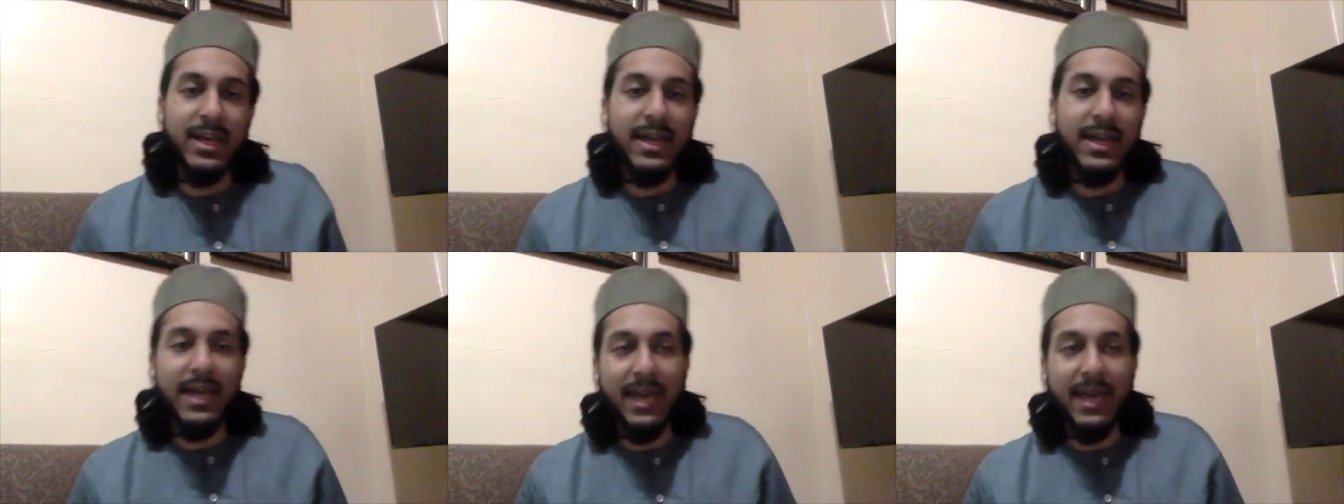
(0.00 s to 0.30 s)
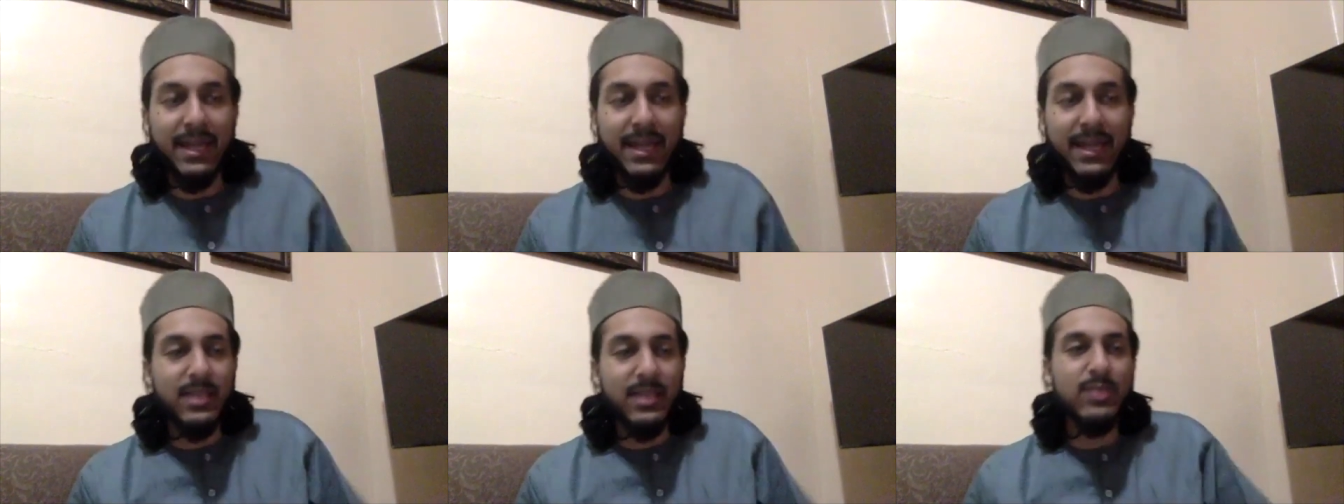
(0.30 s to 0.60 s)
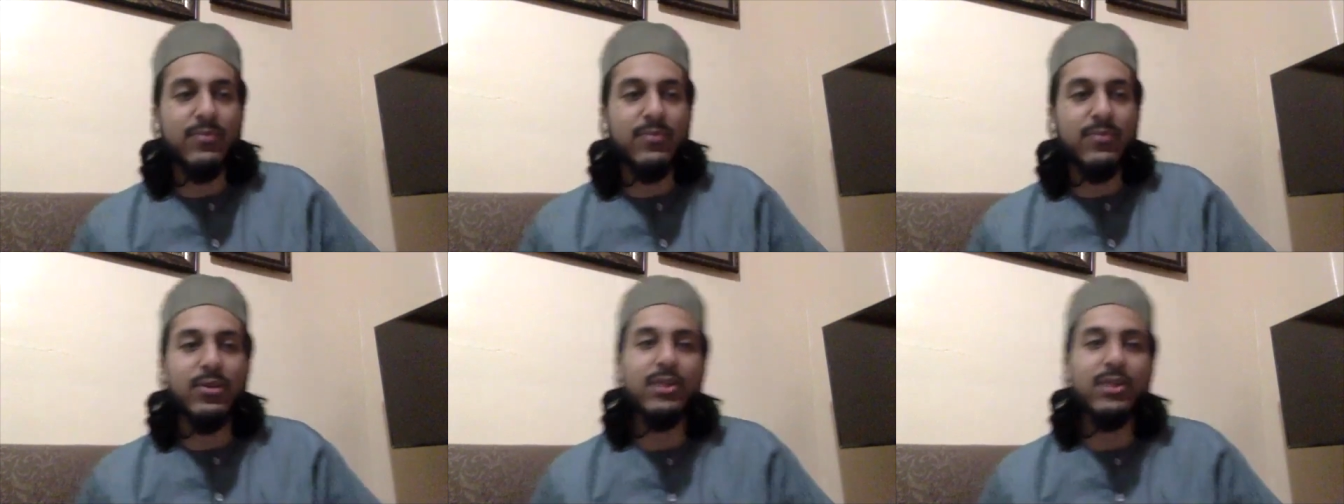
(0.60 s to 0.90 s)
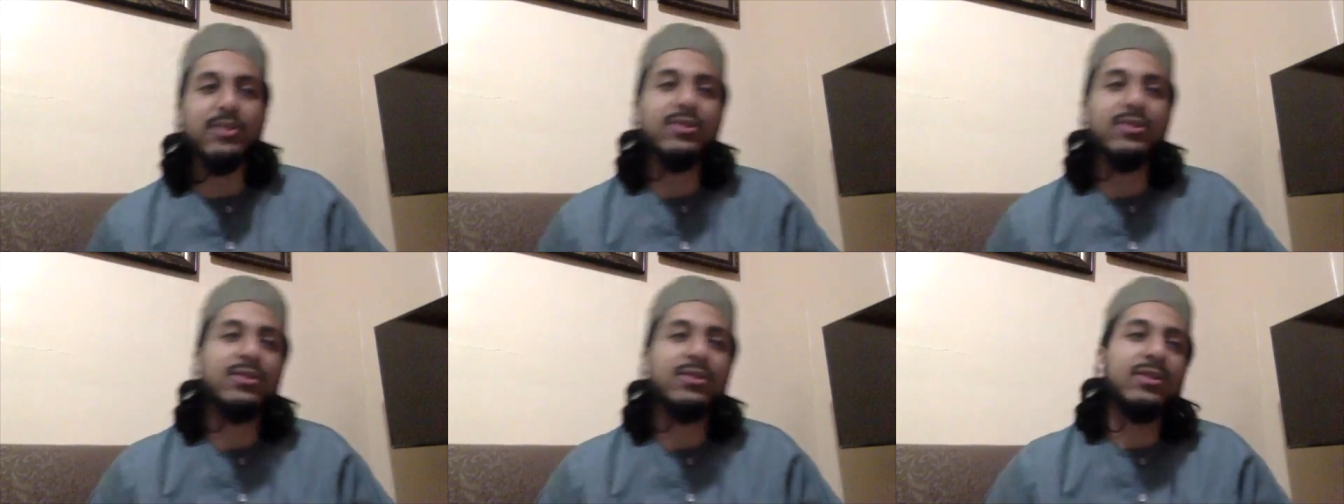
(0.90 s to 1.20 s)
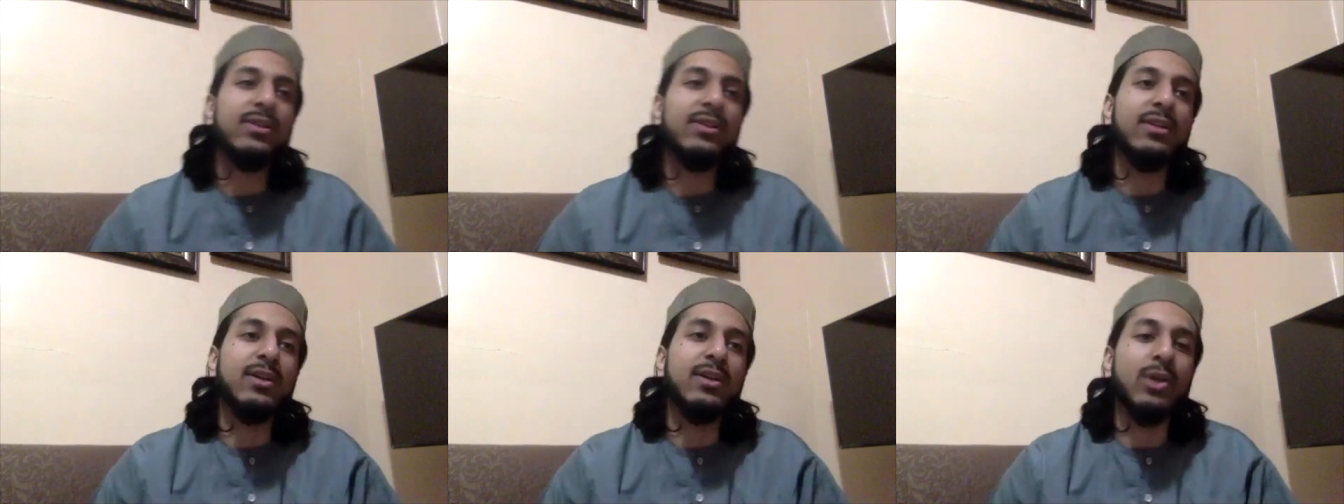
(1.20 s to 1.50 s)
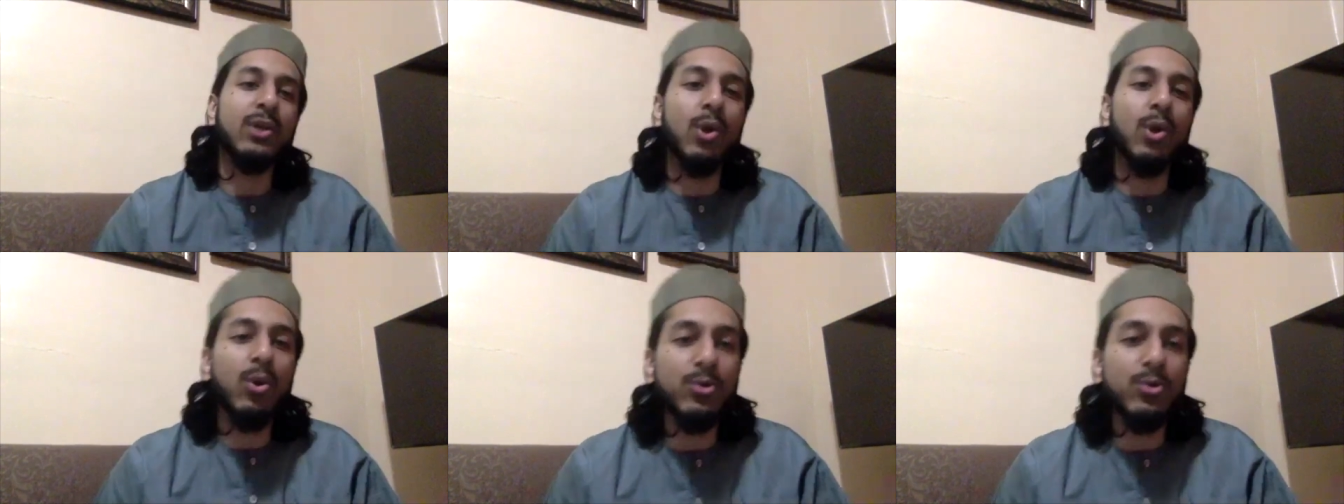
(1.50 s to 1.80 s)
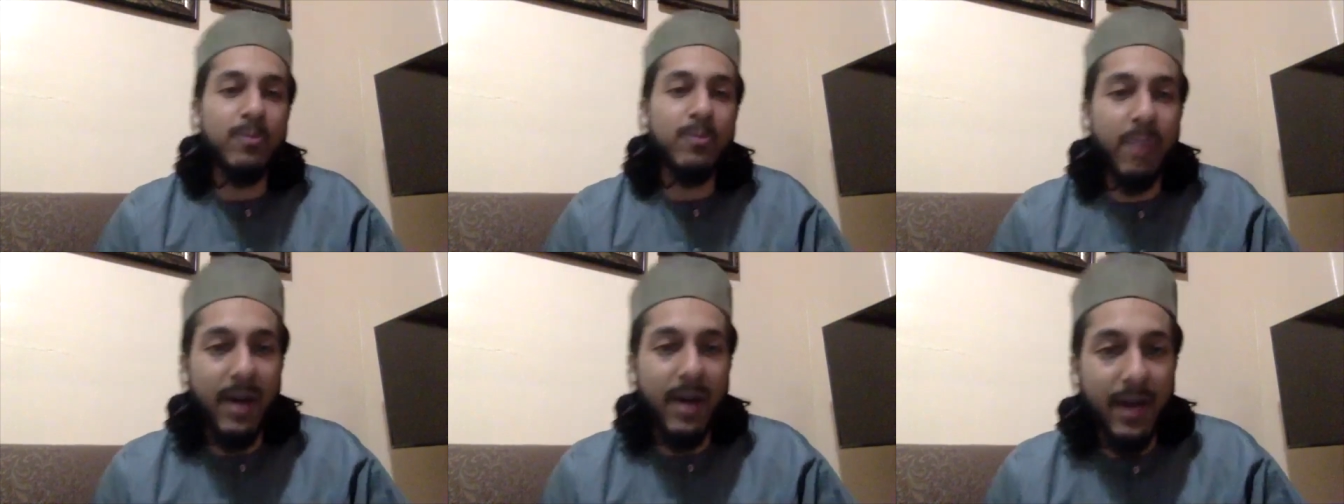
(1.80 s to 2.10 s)
And this verse goes
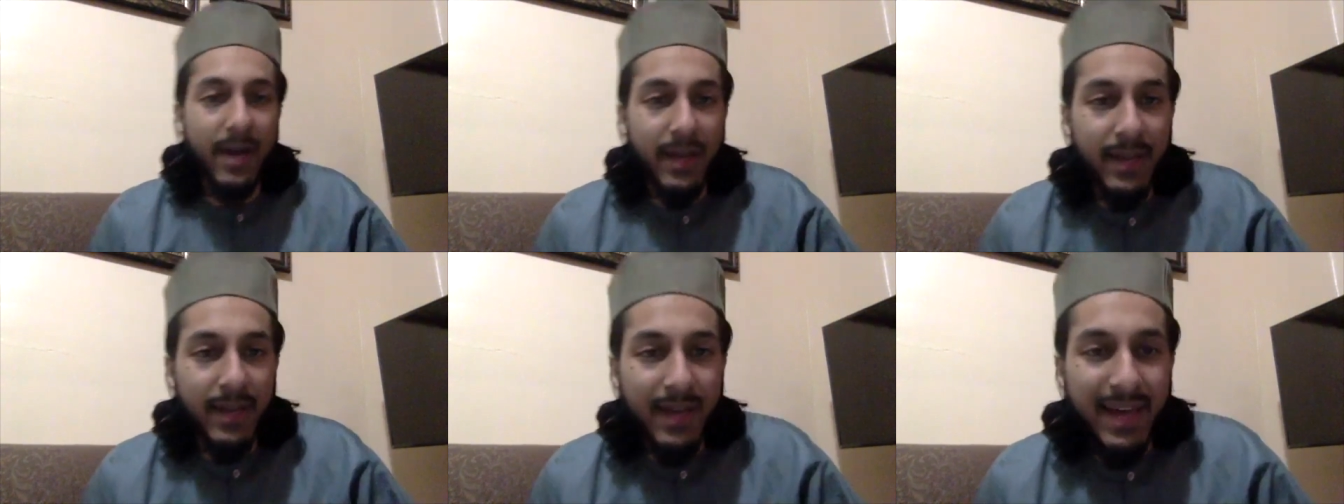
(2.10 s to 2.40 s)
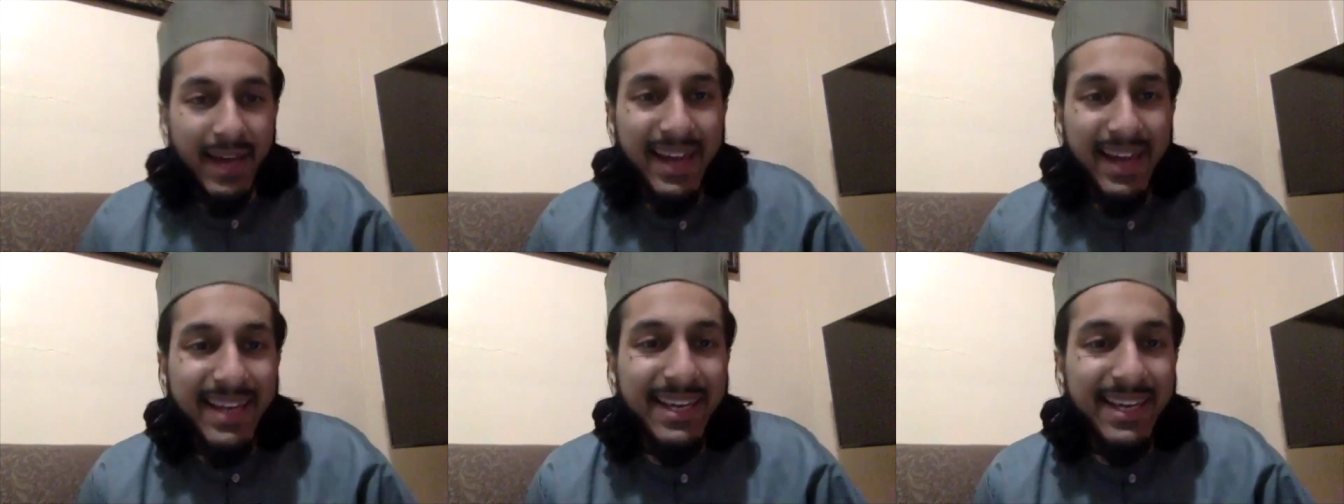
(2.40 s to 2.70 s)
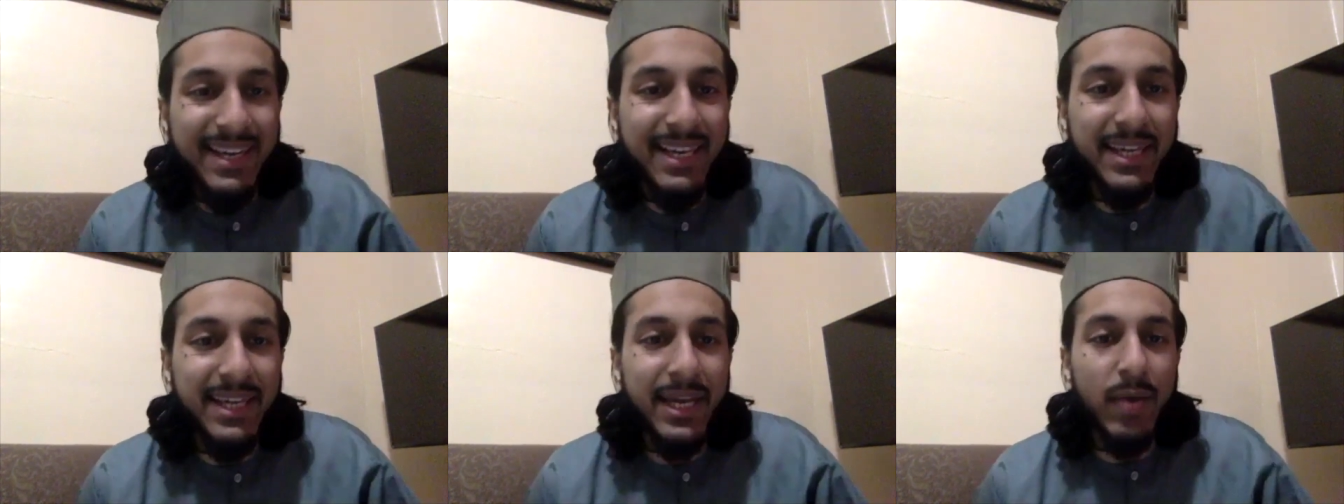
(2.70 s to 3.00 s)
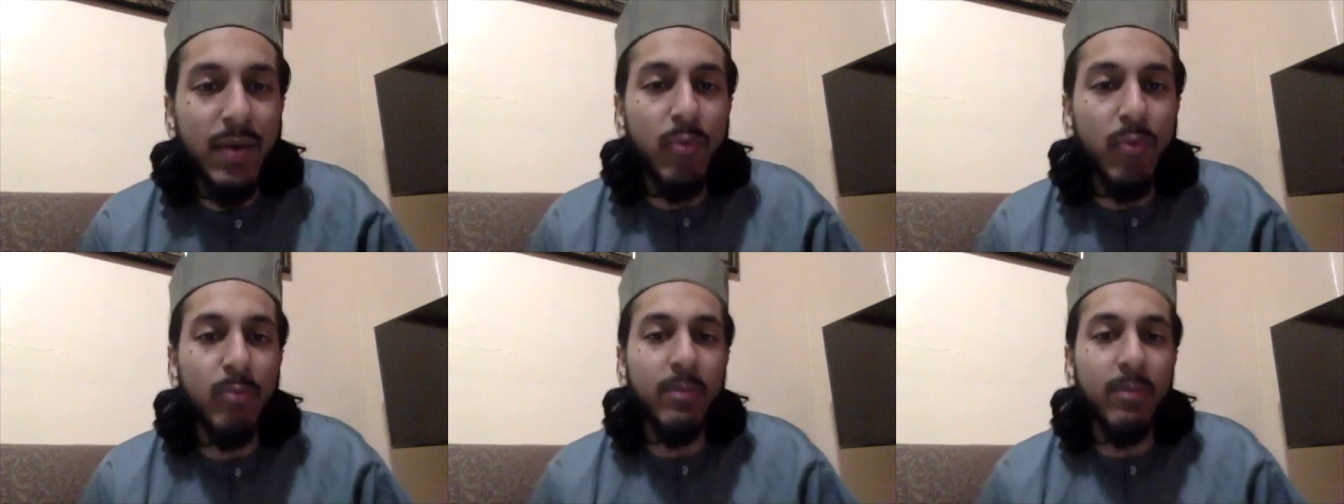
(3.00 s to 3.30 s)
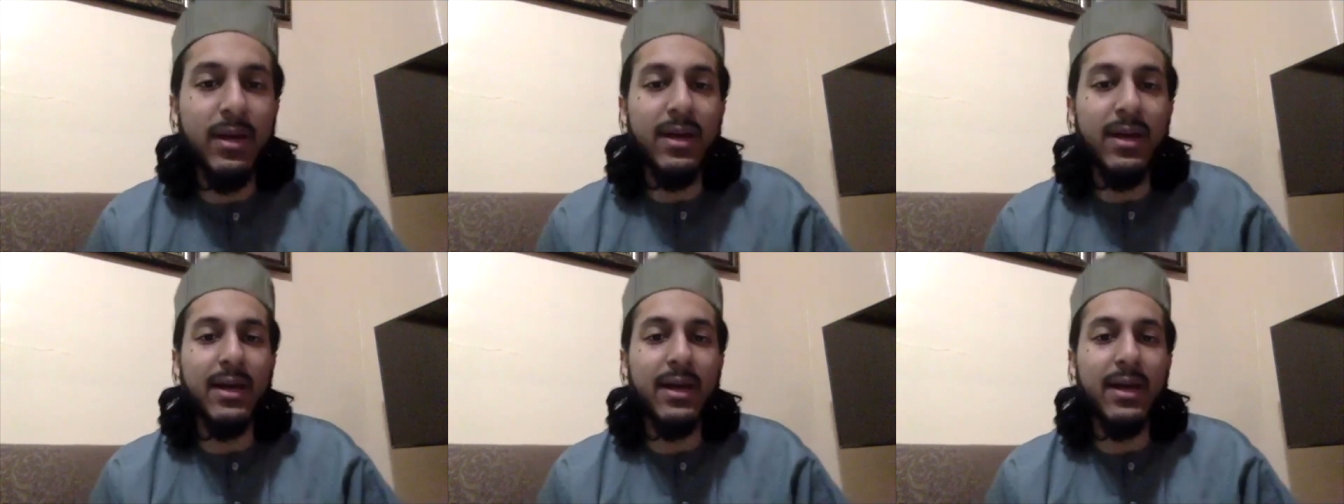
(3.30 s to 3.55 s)
by Al-Yawma